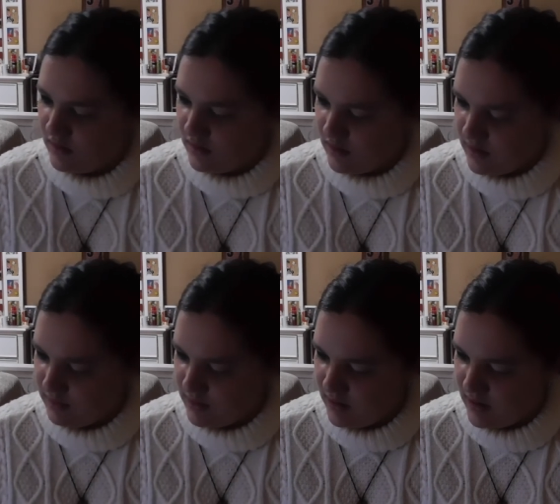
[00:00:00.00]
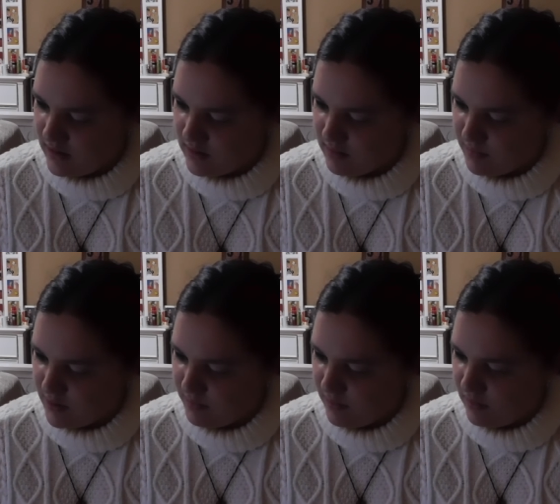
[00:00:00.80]
I'm gonna add some
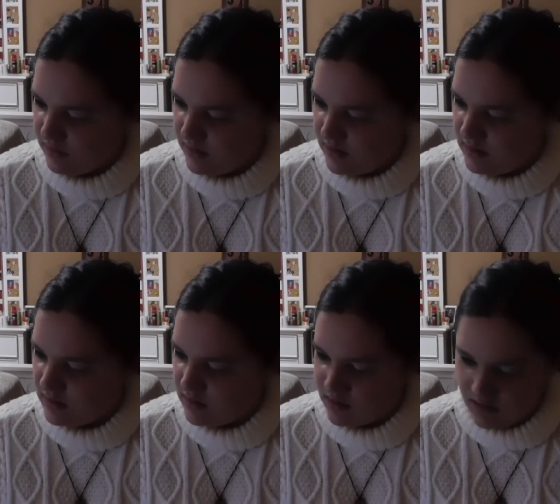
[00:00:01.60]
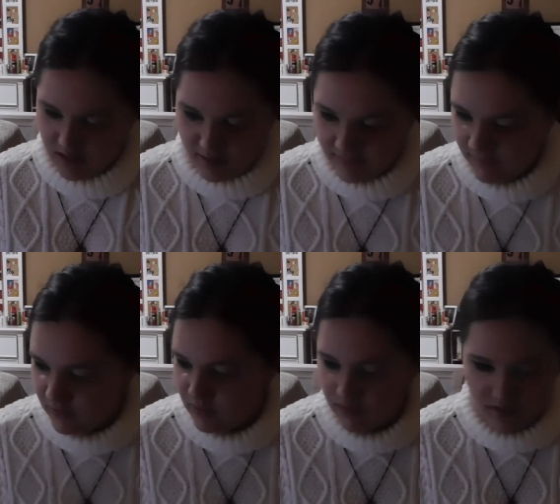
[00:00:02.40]
purple in. I've never
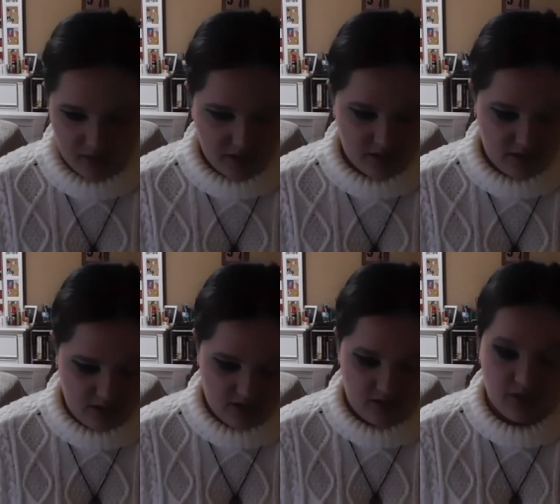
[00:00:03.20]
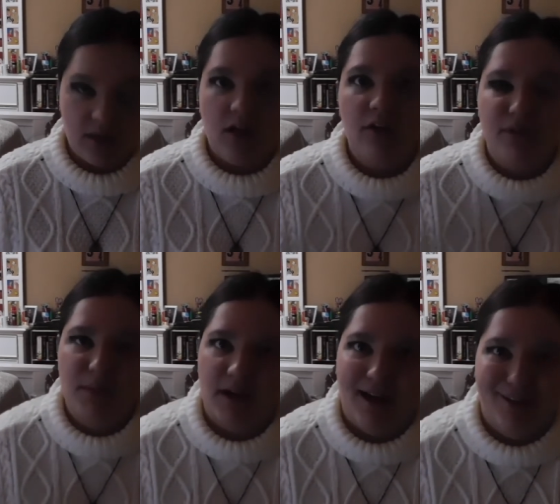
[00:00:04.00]
used this either. It's all from
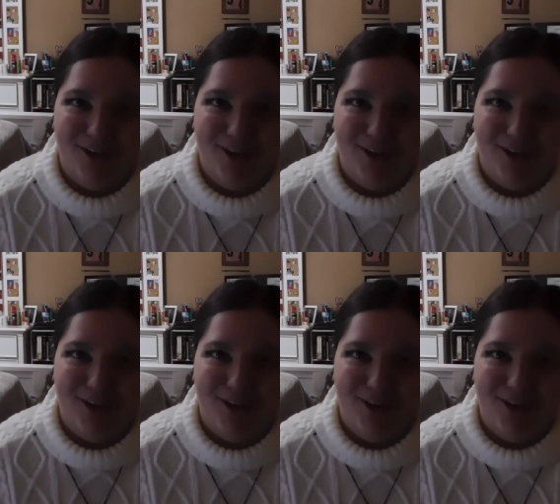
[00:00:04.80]
the dollar